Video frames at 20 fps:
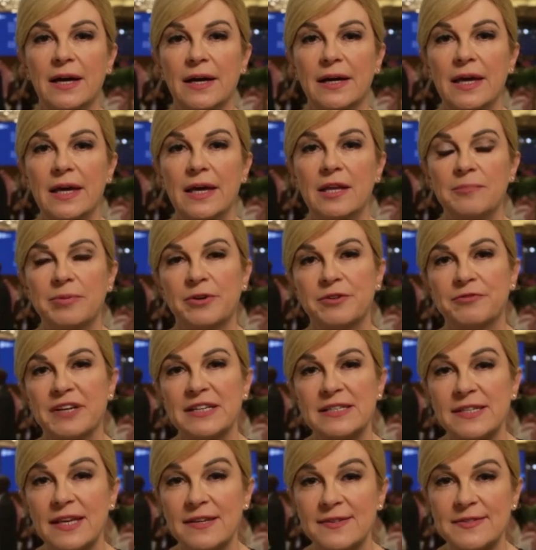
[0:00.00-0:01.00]
in
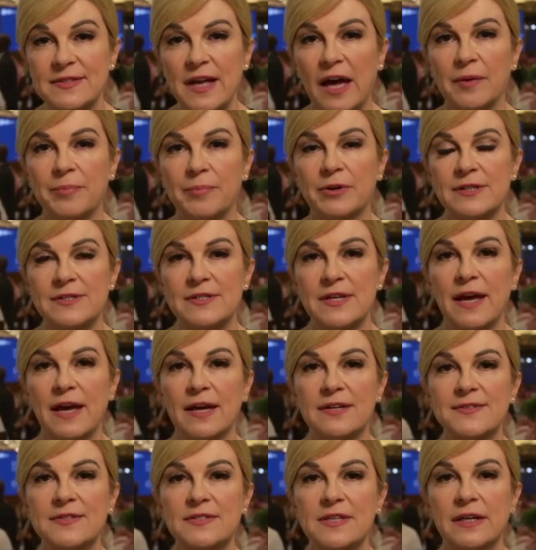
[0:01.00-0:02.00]
preventing cyber
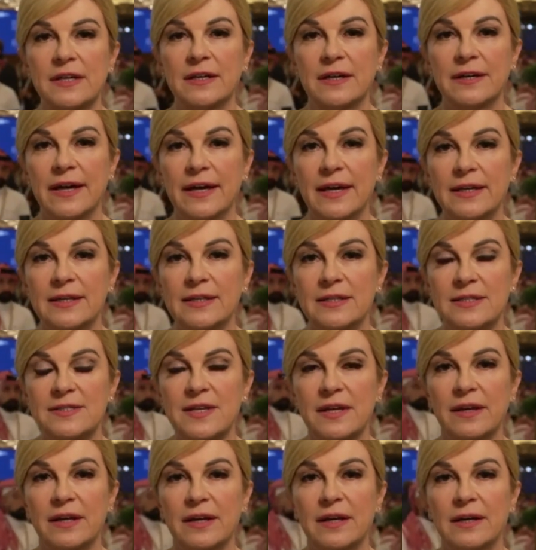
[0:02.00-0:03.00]
attacks and
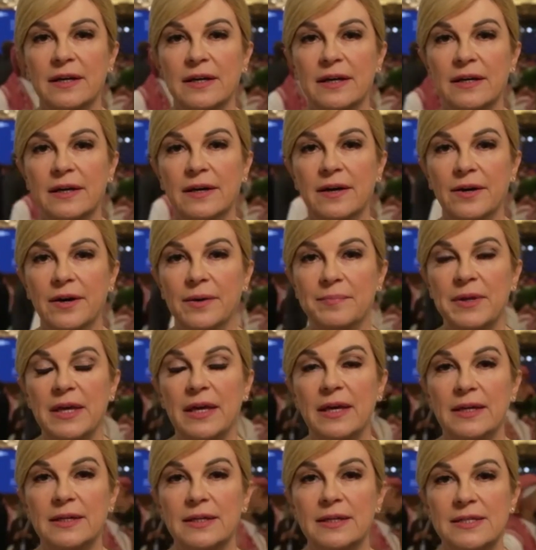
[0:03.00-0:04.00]

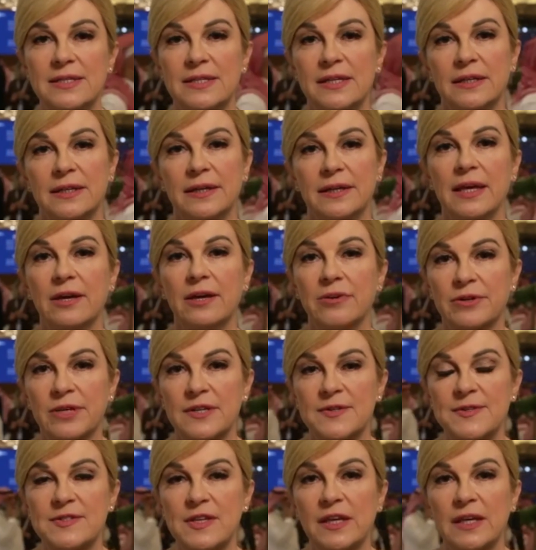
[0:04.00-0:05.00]
in
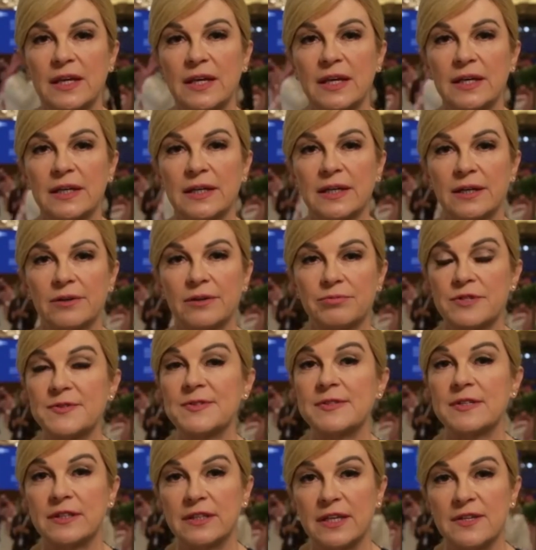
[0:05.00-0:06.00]
increasing
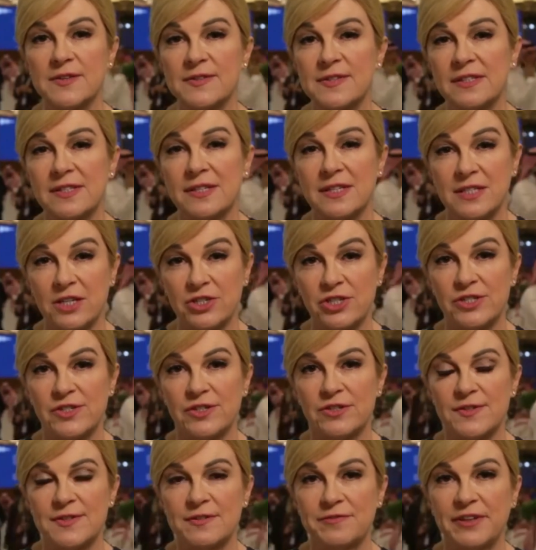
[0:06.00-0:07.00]
resilience in the
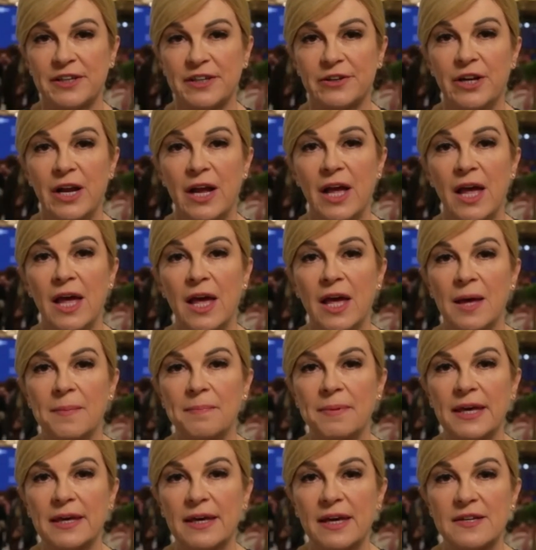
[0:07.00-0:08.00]
digital sphere.
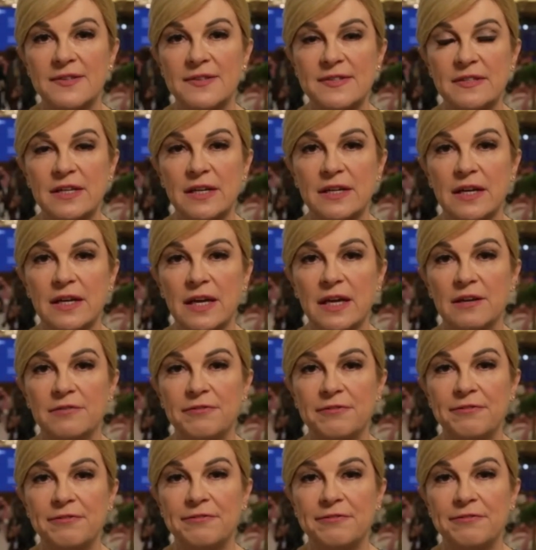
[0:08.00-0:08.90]
Because if